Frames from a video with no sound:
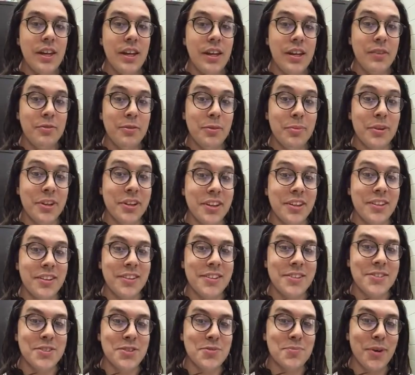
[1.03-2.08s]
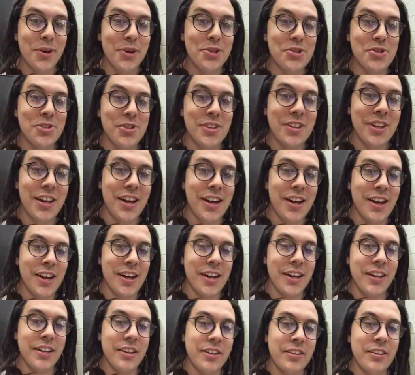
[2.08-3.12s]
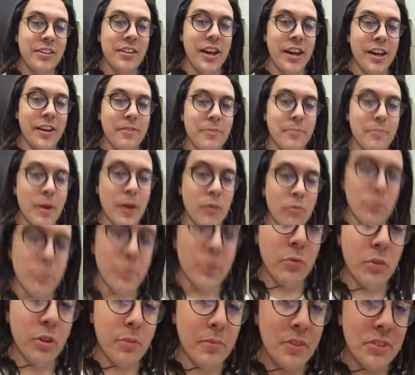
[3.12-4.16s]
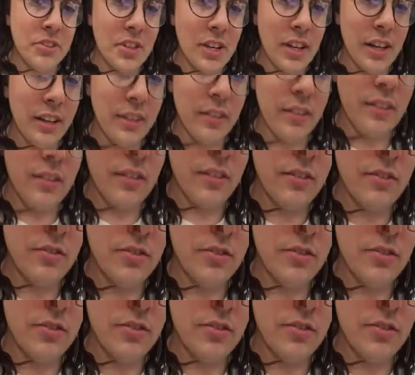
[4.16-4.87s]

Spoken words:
Hey everybody, this is Marshall. I have Batwoman with me today